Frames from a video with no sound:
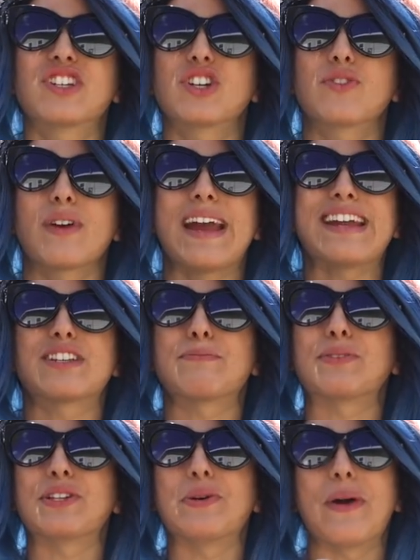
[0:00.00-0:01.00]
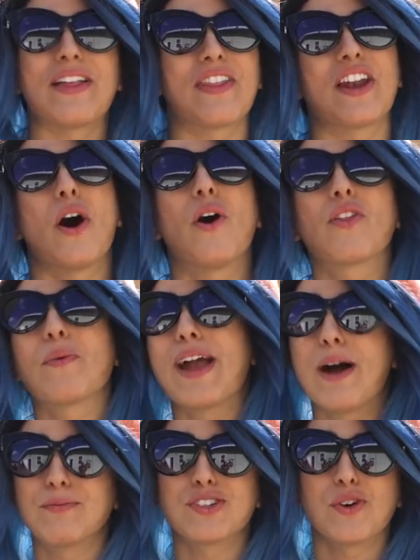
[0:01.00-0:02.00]
to gray to blue and then all the way
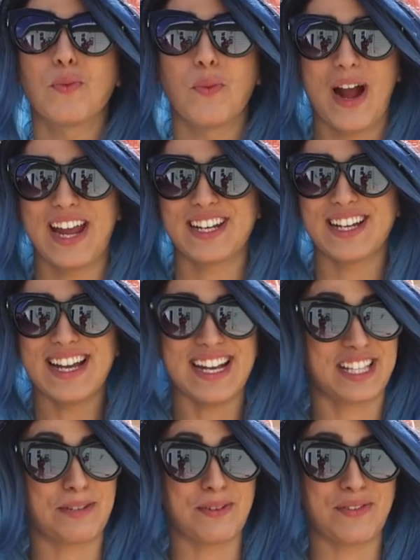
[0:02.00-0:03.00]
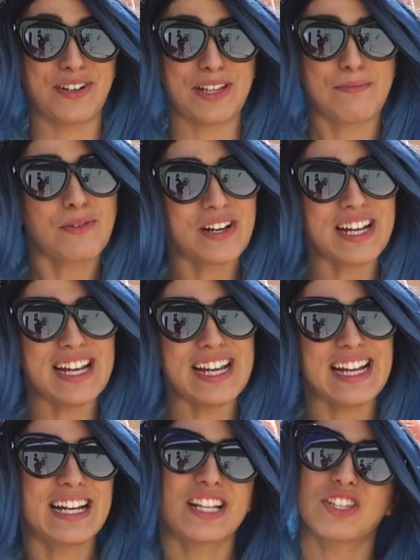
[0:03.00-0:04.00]
up to white. It's gonna be really pretty
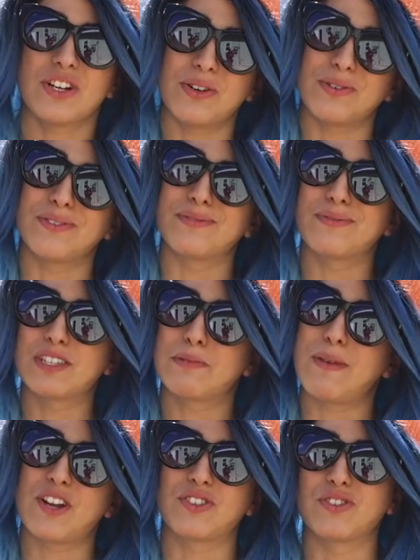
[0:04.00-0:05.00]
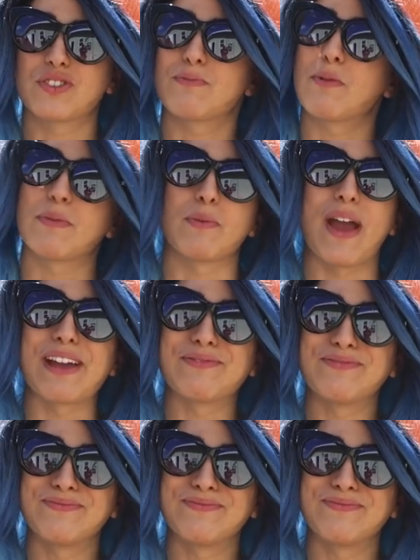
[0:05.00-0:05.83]
in its own special spoopy way.